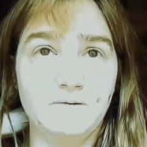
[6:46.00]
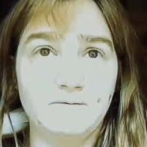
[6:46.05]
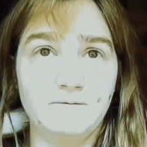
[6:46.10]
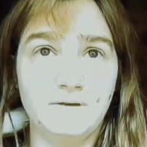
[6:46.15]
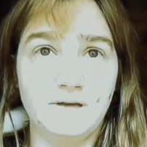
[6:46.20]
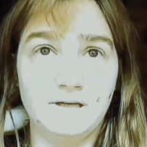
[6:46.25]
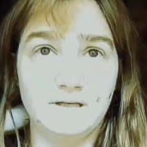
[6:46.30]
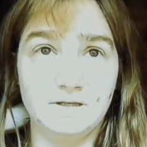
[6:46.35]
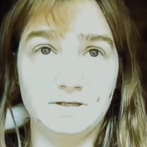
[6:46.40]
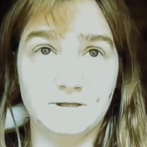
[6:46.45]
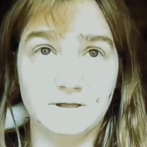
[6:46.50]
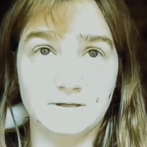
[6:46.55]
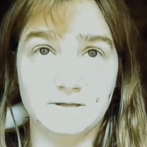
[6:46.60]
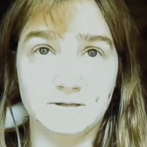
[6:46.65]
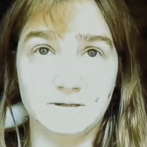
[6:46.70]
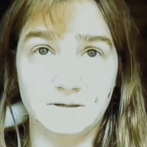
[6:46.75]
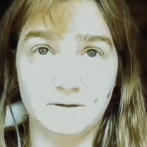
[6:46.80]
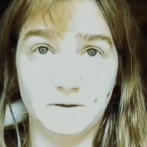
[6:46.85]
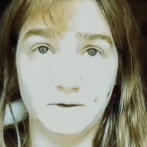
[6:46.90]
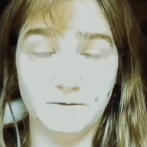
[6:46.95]
But
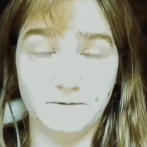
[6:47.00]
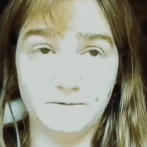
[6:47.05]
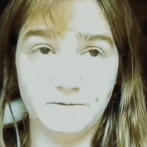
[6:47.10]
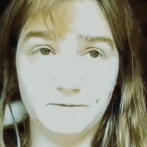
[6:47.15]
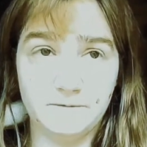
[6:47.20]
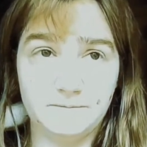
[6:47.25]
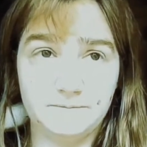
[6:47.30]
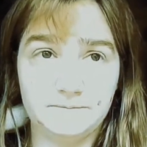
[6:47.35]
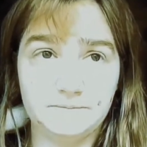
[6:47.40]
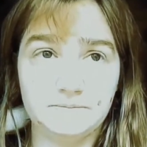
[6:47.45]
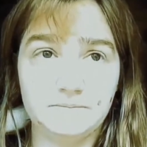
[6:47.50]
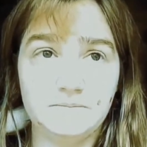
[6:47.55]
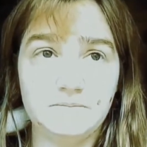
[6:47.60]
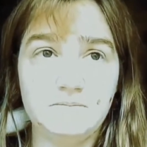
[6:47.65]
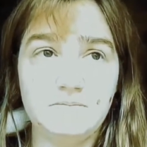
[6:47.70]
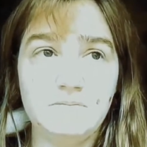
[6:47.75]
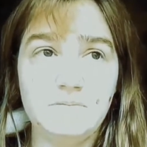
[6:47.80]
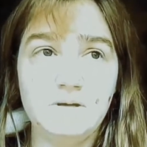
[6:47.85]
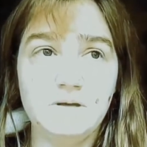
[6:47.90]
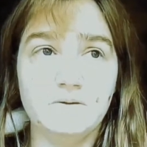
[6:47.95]
hopefully just enough
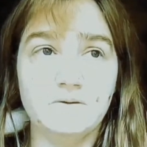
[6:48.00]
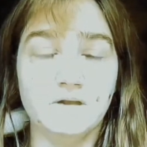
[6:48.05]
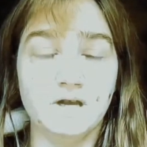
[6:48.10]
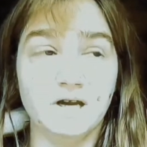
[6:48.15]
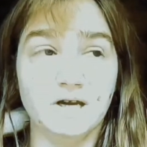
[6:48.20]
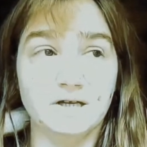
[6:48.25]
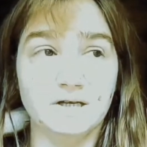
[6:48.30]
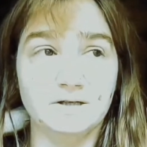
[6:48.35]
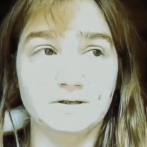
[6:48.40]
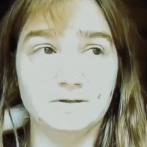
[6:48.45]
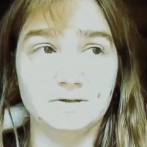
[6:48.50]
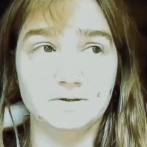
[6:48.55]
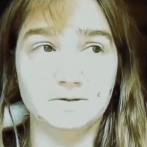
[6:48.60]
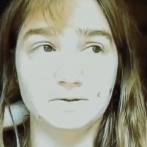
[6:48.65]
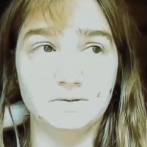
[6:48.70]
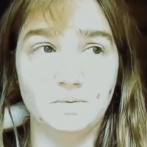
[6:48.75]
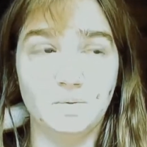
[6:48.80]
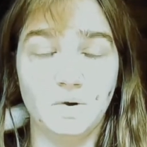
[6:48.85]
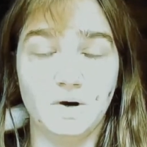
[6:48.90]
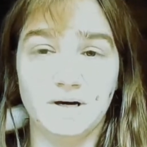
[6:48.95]
that
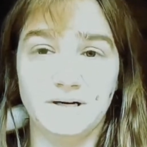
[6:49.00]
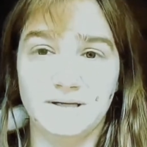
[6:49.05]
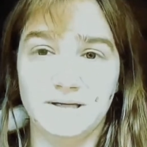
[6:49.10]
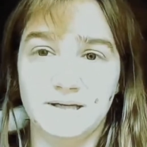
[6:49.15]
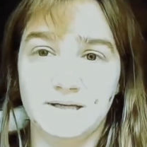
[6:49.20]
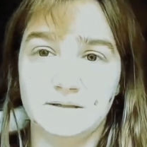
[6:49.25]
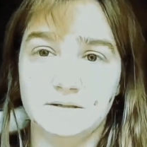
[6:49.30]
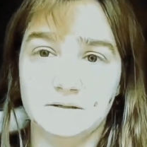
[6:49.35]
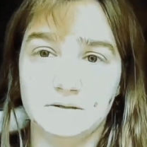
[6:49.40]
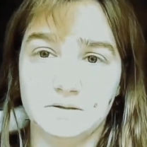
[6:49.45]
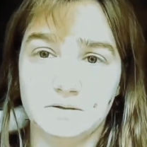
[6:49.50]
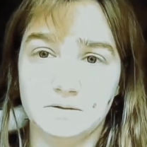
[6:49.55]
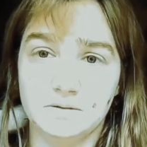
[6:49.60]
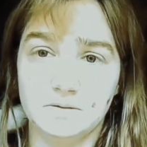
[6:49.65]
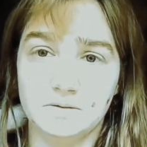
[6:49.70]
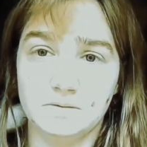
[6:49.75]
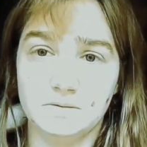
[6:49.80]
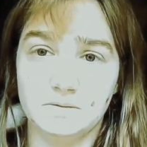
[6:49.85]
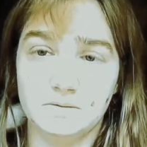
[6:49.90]
I can do what I need